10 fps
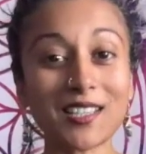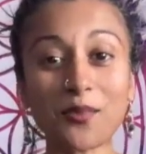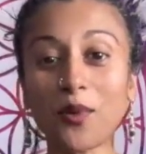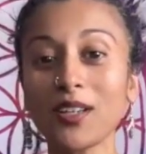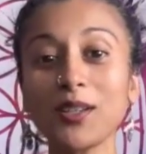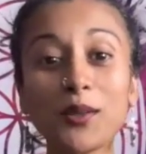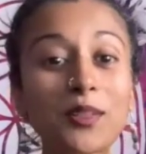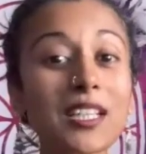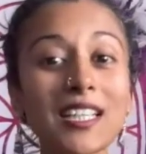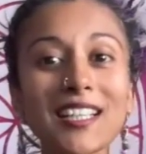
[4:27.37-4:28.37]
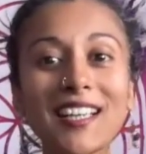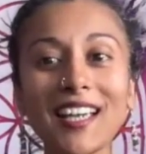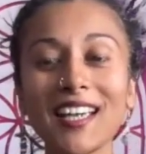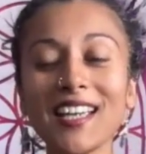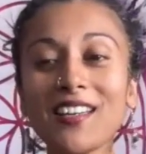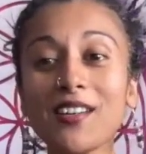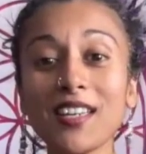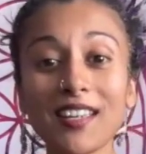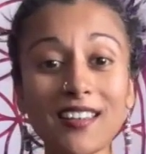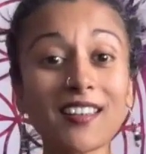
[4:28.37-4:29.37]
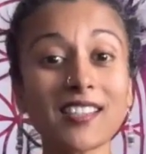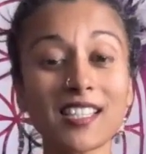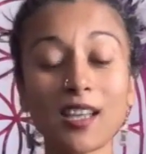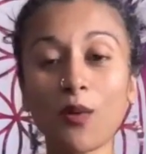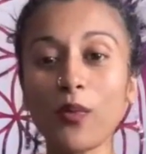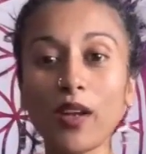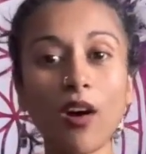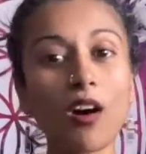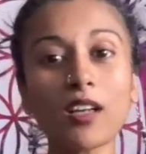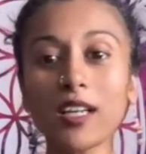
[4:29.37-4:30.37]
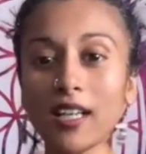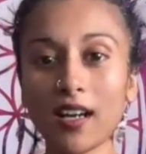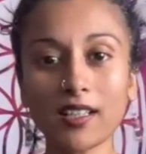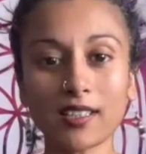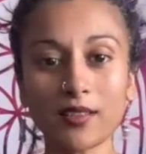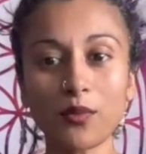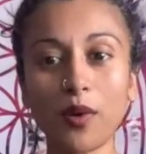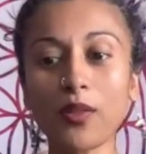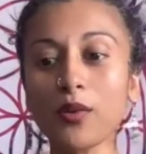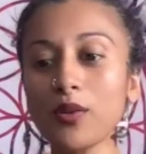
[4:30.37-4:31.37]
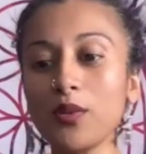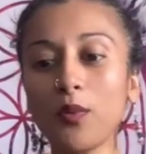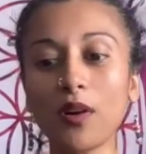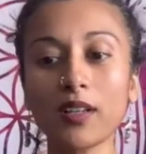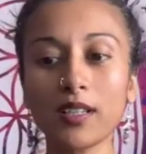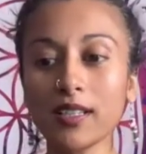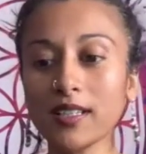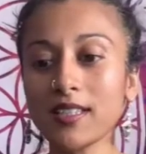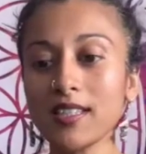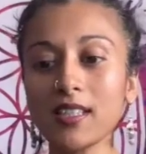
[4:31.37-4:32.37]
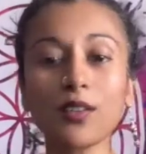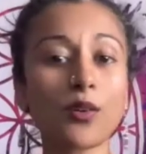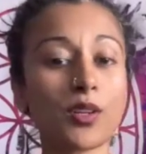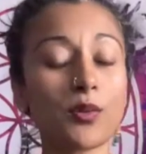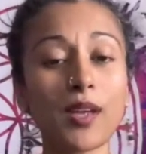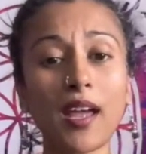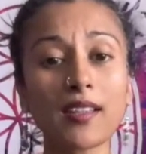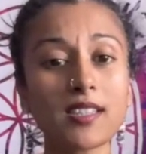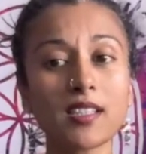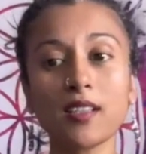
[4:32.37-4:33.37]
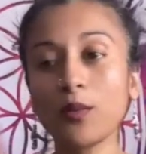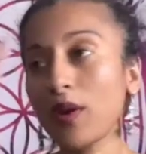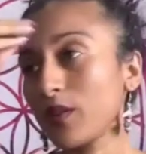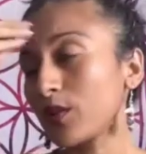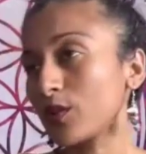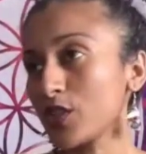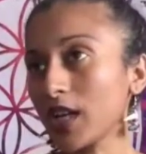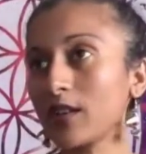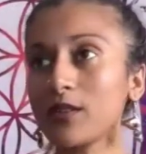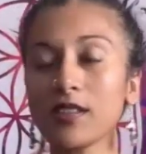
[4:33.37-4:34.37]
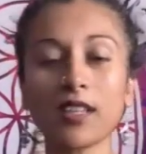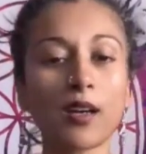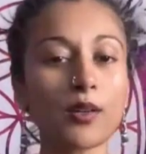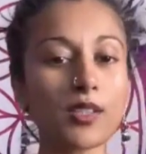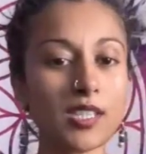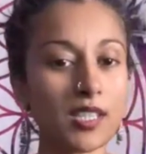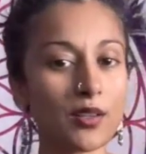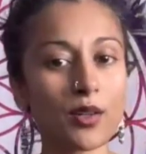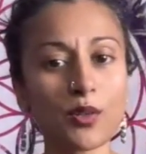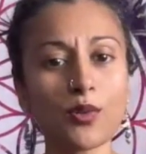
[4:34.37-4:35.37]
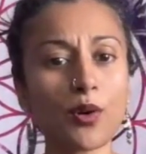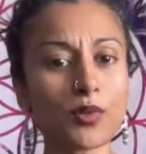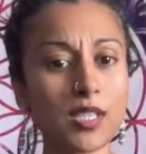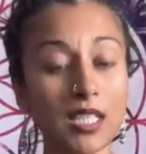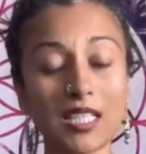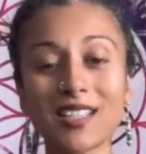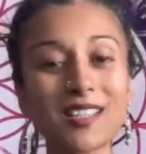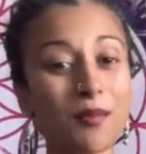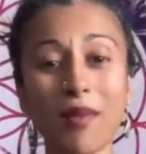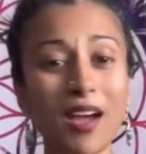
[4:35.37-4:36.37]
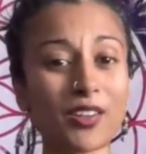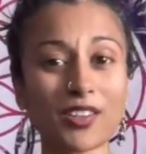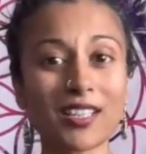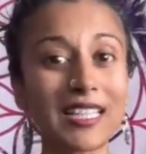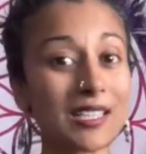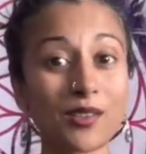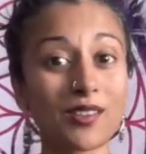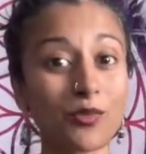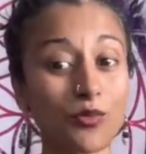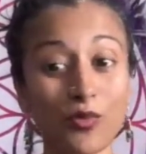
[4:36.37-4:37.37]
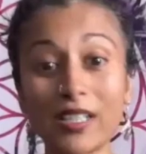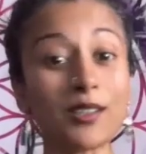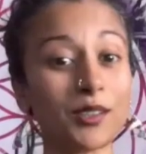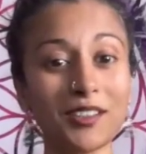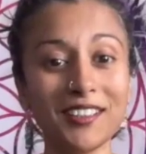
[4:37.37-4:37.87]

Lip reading: What unity is that we are connected. Whether you want to see it or you can't see it, whether your channels allow you to see it or you don't see it, it doesn't matter. It's real.